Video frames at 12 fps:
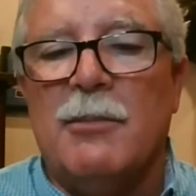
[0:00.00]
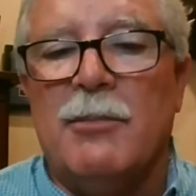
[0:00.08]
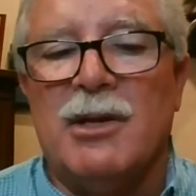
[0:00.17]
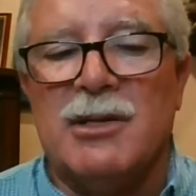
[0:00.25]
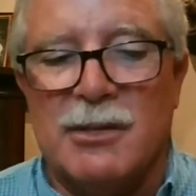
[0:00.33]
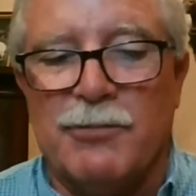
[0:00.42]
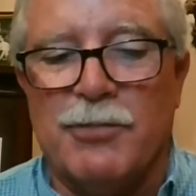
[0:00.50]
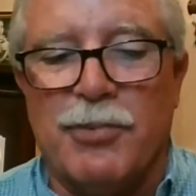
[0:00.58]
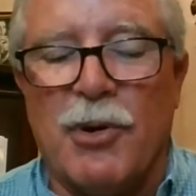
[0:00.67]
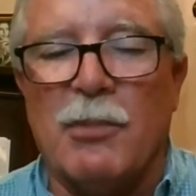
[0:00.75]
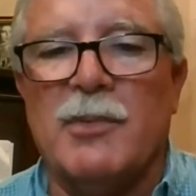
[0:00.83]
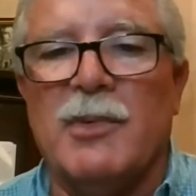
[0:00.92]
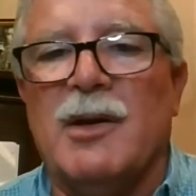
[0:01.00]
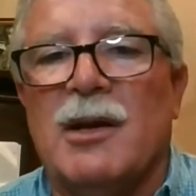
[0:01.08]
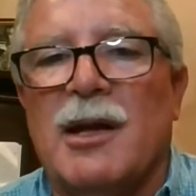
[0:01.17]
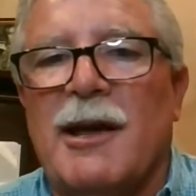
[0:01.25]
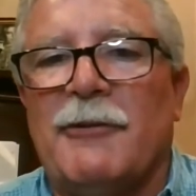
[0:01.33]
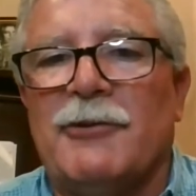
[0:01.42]
but he's probably going
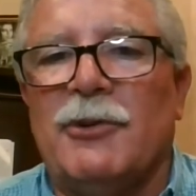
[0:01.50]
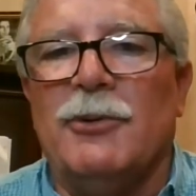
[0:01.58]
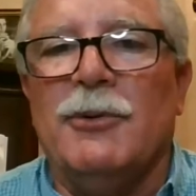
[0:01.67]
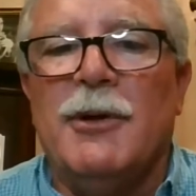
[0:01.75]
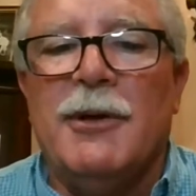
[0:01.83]
to have to